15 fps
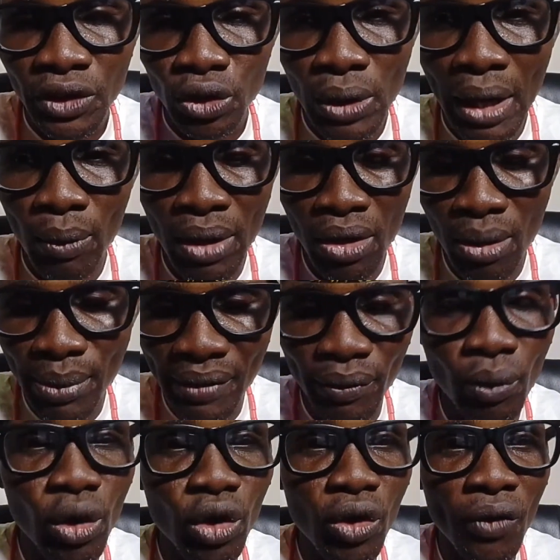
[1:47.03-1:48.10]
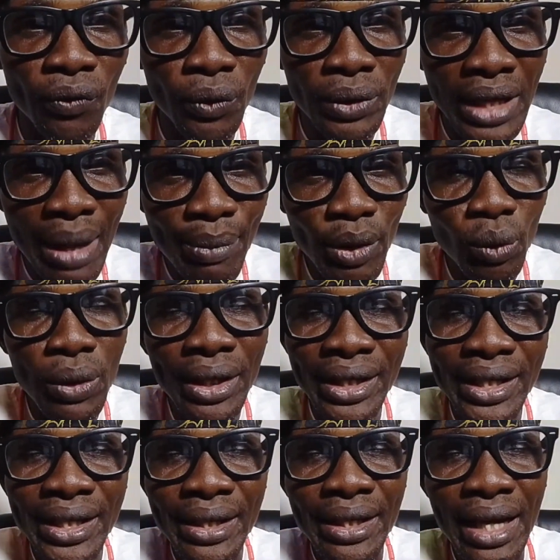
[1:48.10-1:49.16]
So I welcome every one of you. Let me
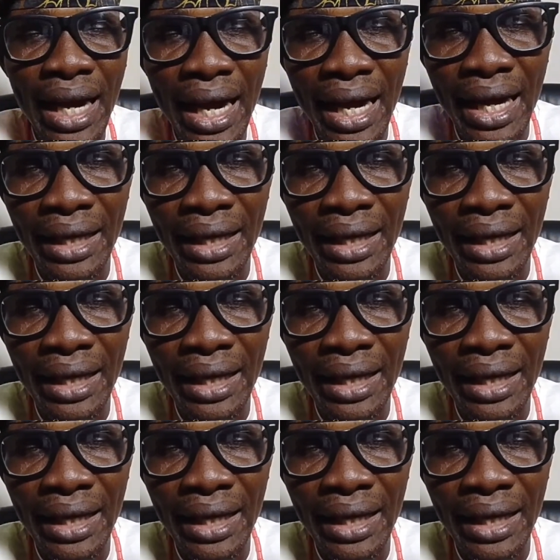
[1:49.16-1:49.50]
quickly